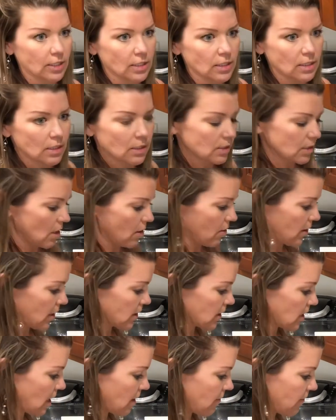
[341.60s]
so
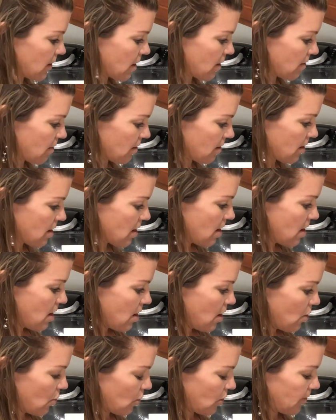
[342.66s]
that's kind of another,
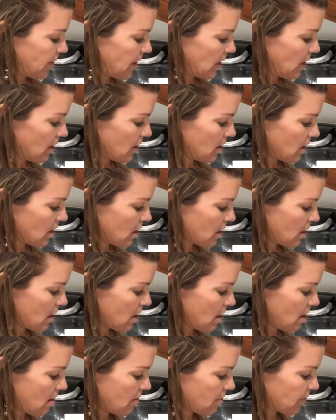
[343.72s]
we'll be
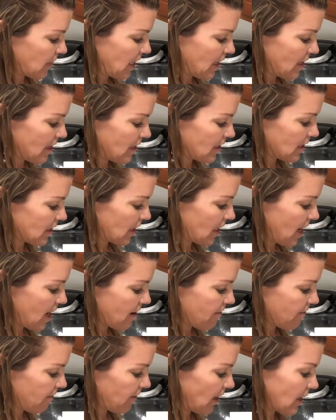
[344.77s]
getting into kind
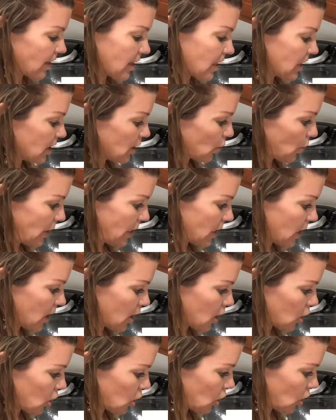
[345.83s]
of like the tween
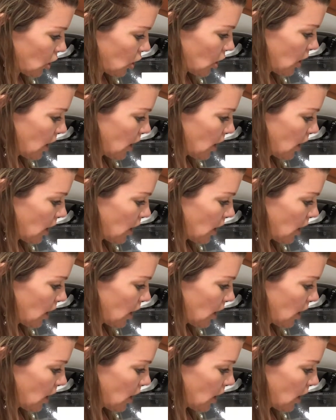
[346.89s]
girl